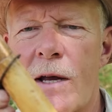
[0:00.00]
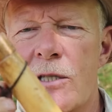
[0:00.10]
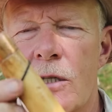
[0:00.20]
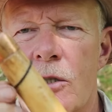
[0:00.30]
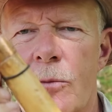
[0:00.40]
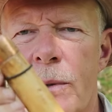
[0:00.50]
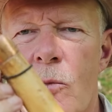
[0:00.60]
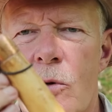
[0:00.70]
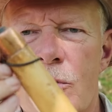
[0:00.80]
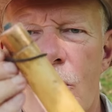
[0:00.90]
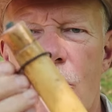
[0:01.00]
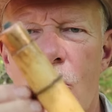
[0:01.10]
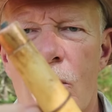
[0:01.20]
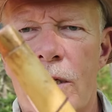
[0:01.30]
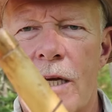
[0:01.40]
rest a little bit more
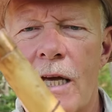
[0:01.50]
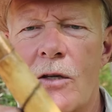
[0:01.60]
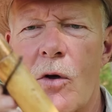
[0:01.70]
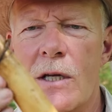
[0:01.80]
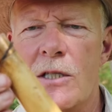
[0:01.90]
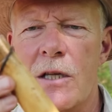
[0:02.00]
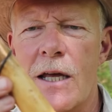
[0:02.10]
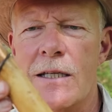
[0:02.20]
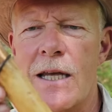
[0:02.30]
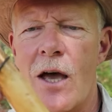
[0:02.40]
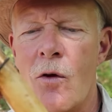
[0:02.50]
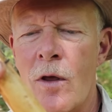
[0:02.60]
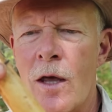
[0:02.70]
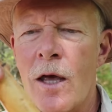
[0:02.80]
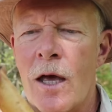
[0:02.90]
securely and not slide
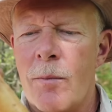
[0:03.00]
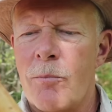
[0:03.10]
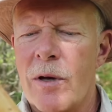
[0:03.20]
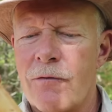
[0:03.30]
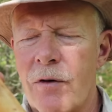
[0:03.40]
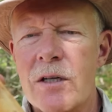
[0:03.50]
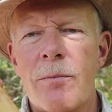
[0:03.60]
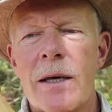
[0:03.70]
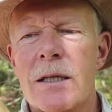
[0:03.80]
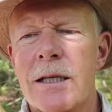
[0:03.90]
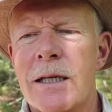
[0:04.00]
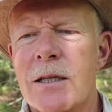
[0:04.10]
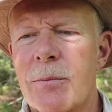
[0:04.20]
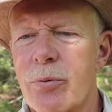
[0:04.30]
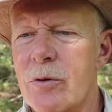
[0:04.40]
down. But
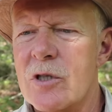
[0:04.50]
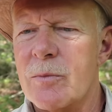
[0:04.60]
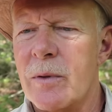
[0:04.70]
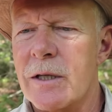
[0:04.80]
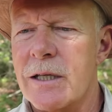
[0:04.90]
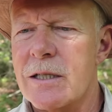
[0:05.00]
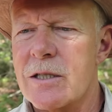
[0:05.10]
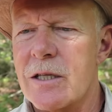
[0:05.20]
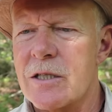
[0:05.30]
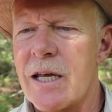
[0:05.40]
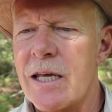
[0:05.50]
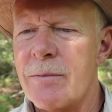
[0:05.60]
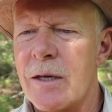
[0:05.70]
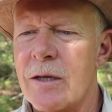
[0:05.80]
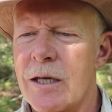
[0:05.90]
fundamentally, the principle is the
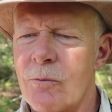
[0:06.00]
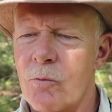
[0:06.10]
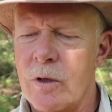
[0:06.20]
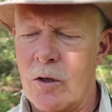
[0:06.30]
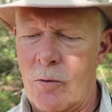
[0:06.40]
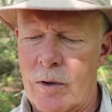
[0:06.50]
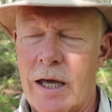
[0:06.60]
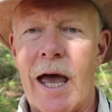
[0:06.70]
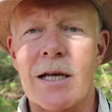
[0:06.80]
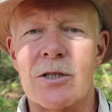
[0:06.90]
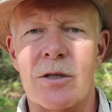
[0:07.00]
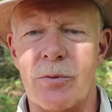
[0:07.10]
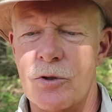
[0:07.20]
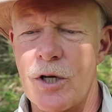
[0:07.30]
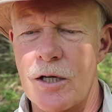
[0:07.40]
same that will cast
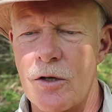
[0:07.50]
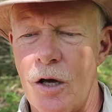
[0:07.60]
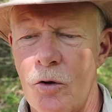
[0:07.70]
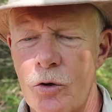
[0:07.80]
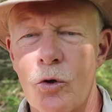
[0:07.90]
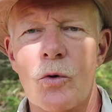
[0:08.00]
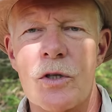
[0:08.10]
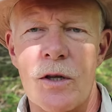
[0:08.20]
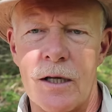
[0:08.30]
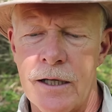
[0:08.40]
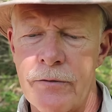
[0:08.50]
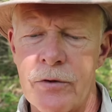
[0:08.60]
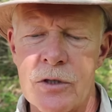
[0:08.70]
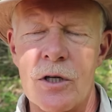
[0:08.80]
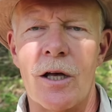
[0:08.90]
the projectile using the
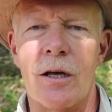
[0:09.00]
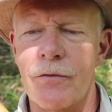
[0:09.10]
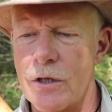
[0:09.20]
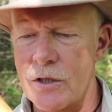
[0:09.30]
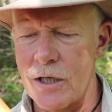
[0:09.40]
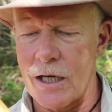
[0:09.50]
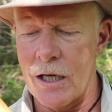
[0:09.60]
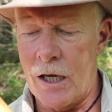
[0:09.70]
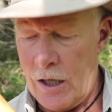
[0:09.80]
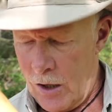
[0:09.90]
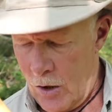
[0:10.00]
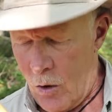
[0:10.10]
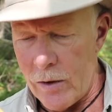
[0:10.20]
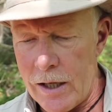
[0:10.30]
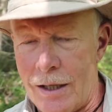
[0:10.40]
leverage of the stick.
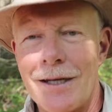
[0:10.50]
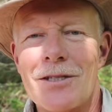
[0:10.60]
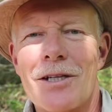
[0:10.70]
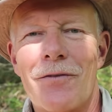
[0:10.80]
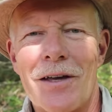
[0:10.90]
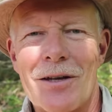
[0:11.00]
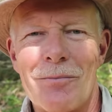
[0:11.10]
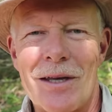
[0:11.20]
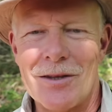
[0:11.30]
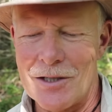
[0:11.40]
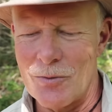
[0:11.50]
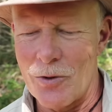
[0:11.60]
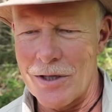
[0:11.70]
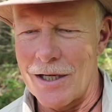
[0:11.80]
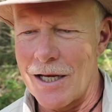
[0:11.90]
Okay, let's see if I can make this
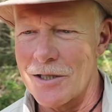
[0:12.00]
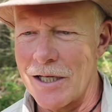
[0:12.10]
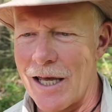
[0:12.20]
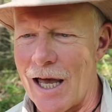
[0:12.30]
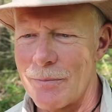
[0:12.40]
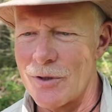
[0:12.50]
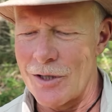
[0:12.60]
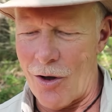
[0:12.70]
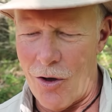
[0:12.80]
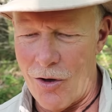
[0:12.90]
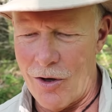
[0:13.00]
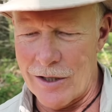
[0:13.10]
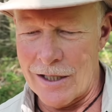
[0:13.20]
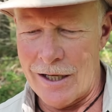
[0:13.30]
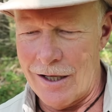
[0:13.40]
work and actually capture it
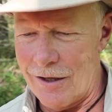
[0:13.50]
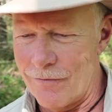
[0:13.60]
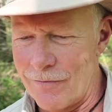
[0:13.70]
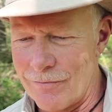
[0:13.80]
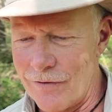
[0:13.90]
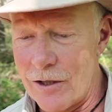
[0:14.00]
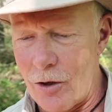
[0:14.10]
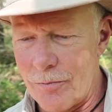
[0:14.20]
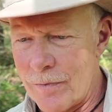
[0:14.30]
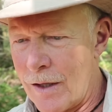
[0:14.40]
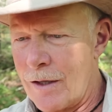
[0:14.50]
on uh, video.